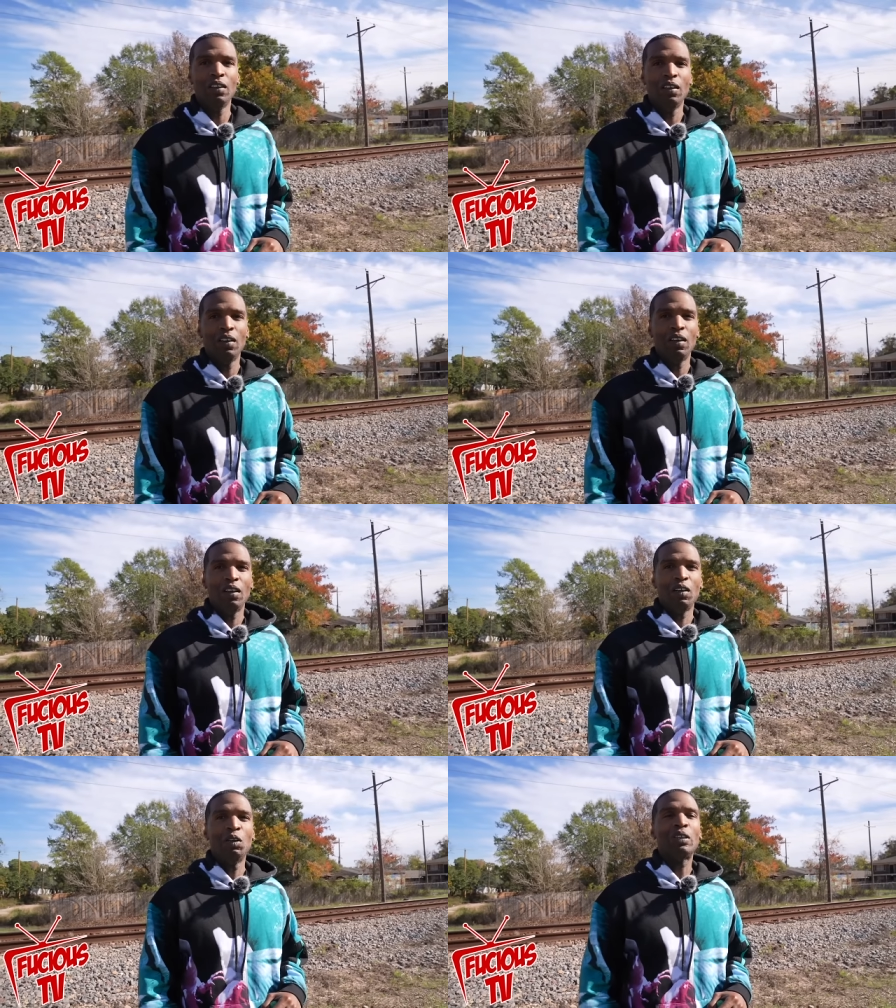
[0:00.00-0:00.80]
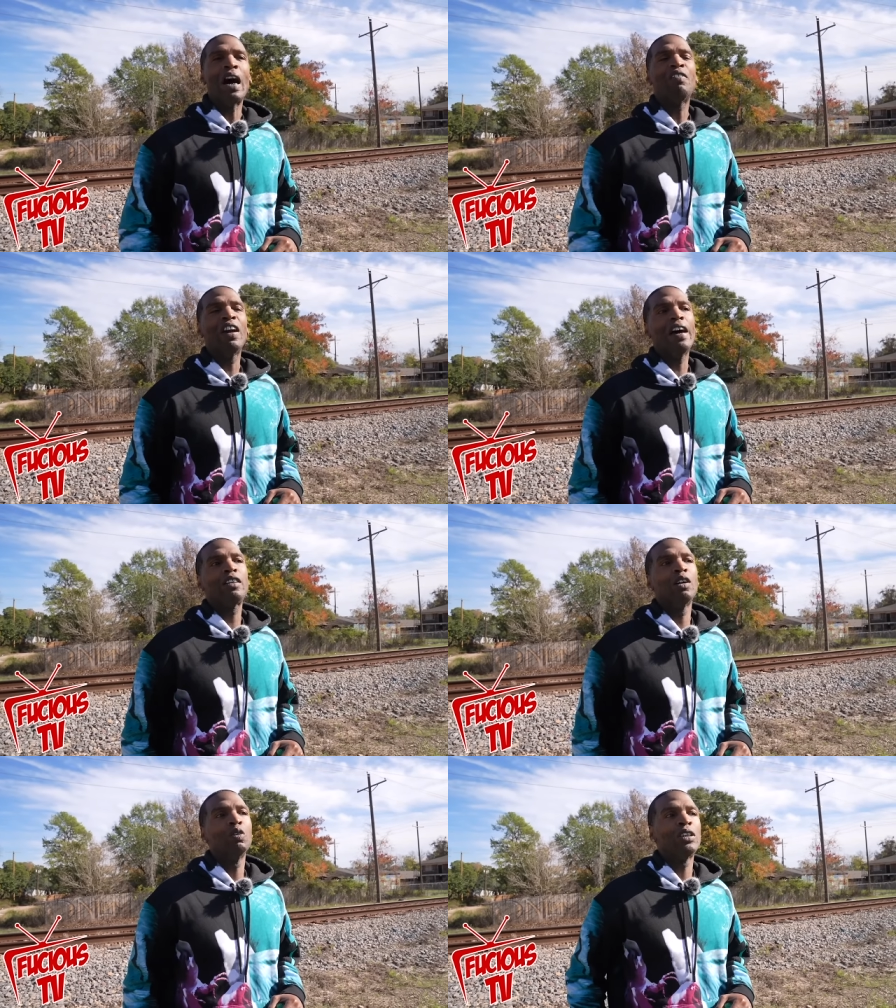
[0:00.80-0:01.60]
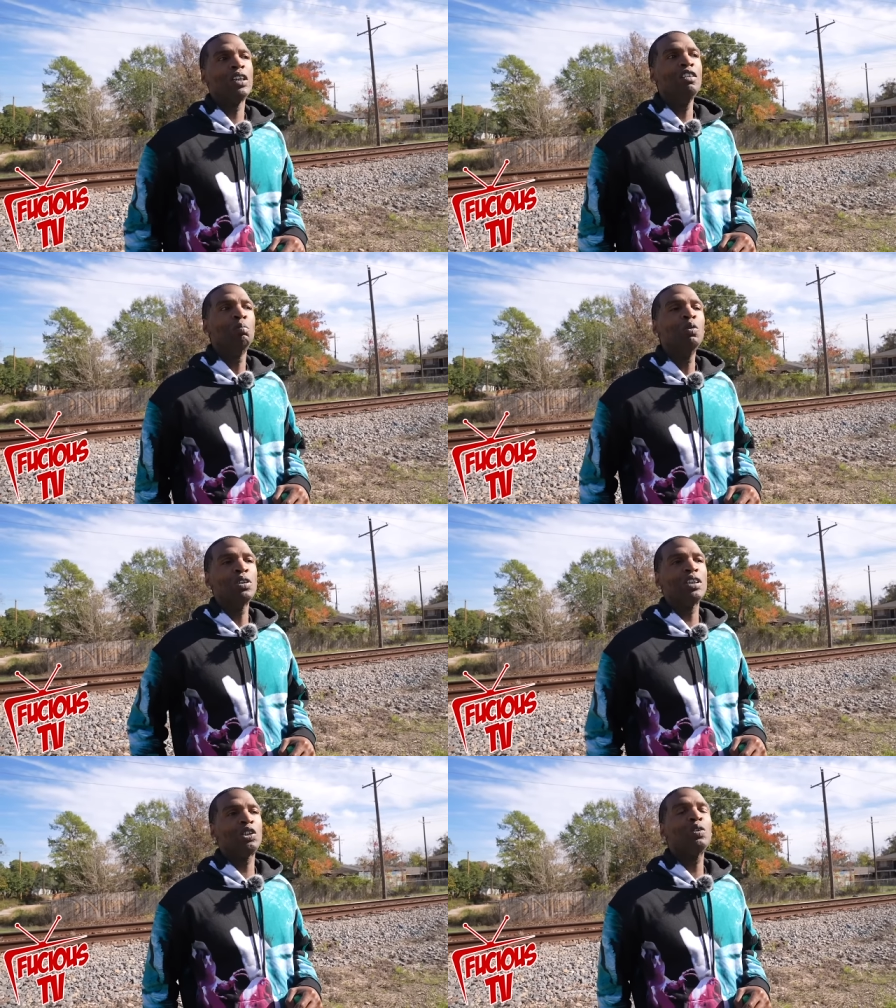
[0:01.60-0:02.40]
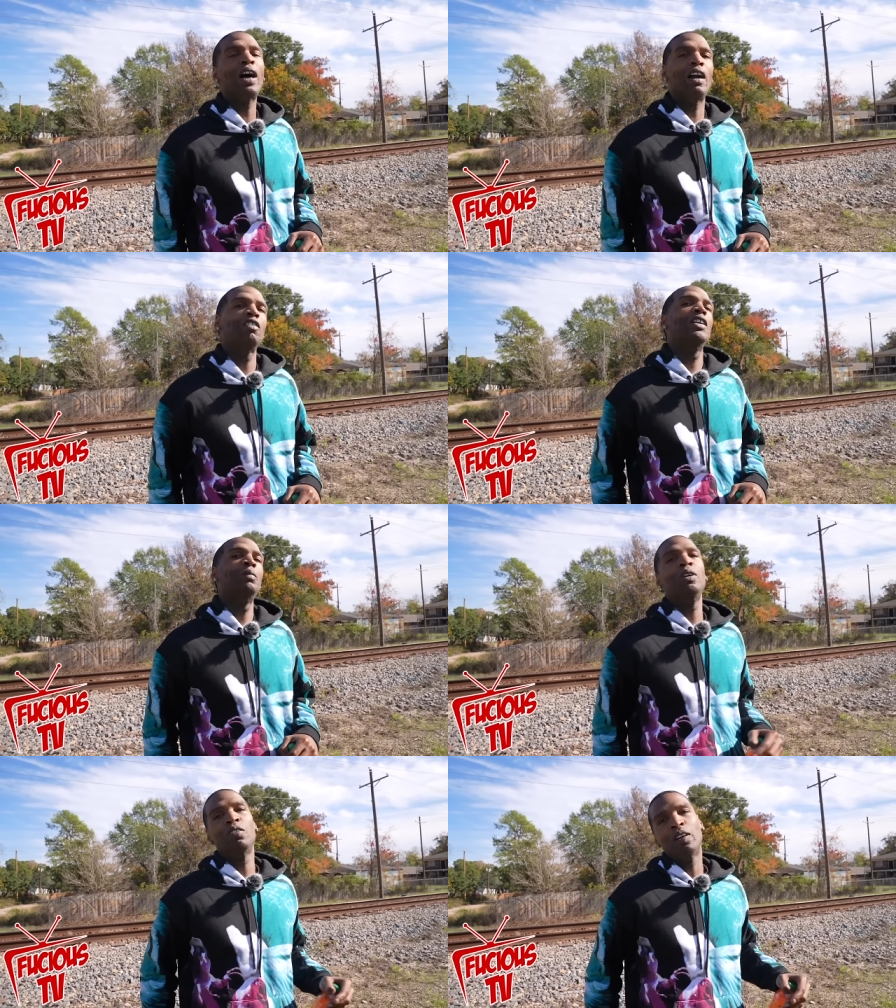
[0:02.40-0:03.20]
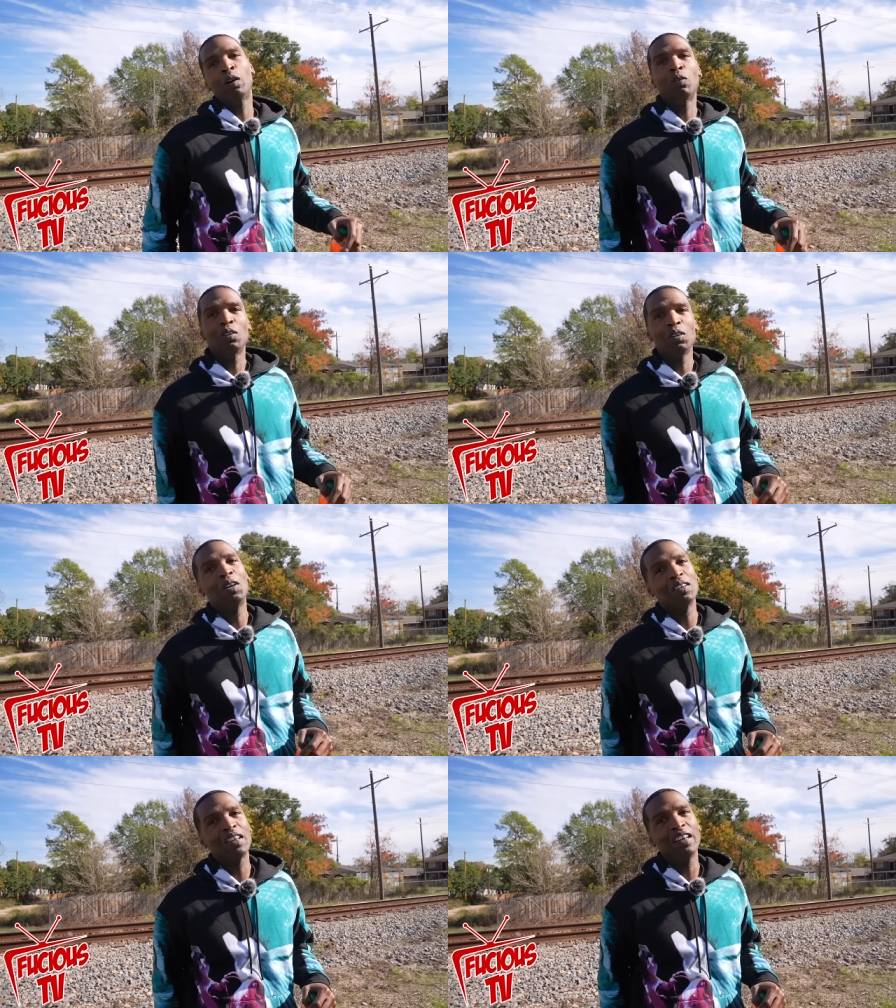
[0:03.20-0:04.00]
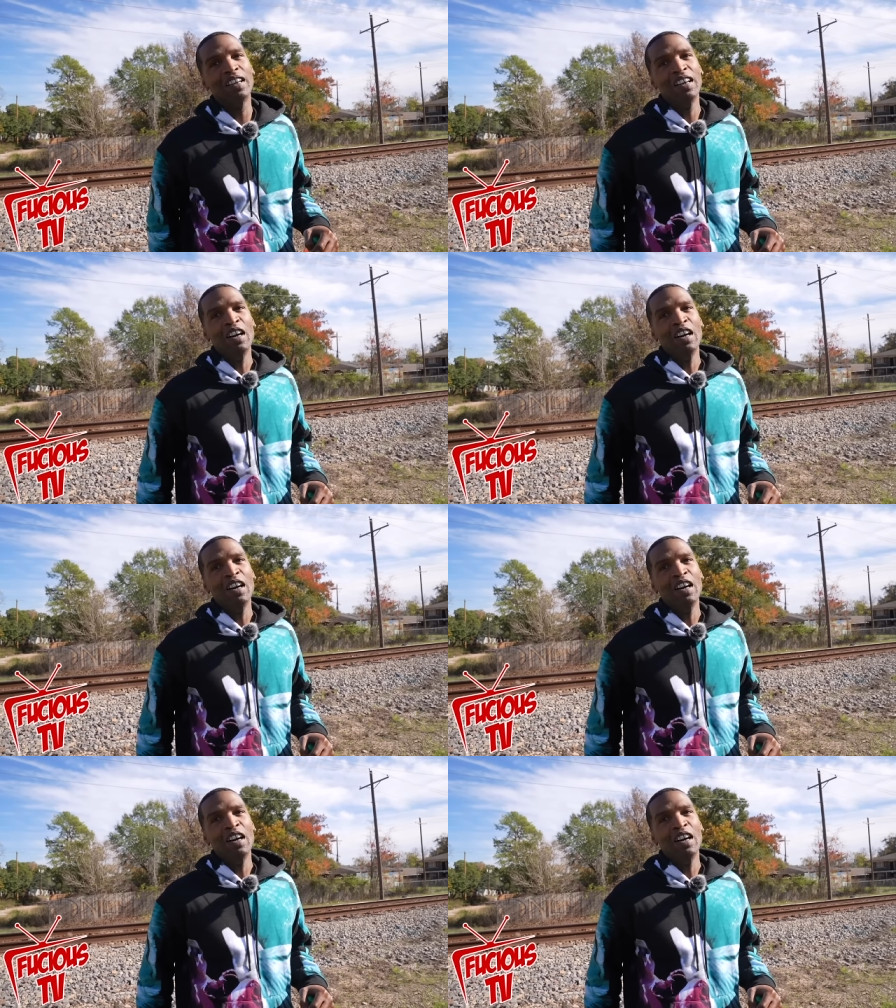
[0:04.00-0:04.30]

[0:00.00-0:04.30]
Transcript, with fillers: Yeah. You know what I'm saying? I feel like to receive bullshit, you gotta really be from that. You know what I'm saying?